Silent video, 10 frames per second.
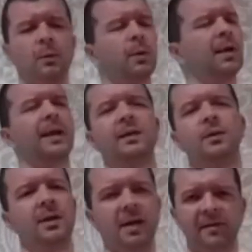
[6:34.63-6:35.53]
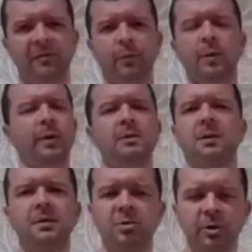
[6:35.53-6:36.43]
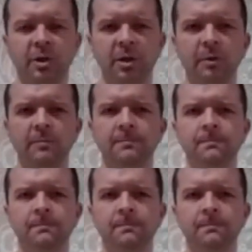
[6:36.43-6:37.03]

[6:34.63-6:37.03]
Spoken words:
we'll let you live, we won't destroy you.